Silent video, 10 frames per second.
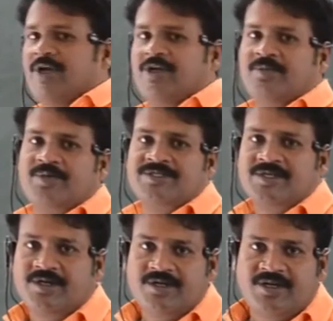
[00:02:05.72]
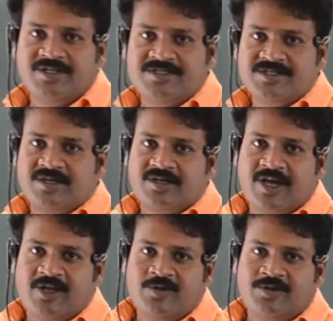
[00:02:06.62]
meter per second, it is
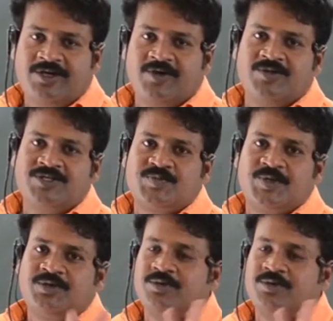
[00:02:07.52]
calculated with respect to